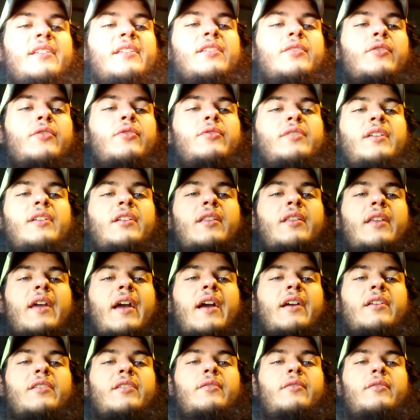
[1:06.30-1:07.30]
screws into the
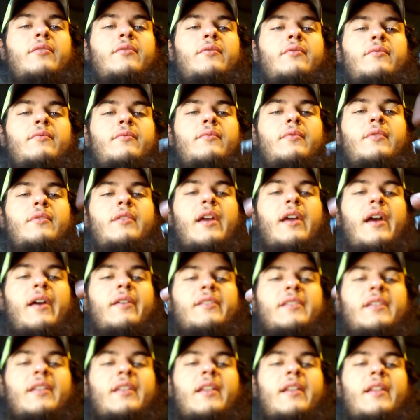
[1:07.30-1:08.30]
axle
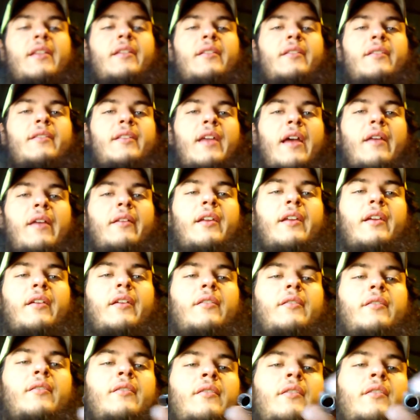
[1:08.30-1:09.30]
housing down here.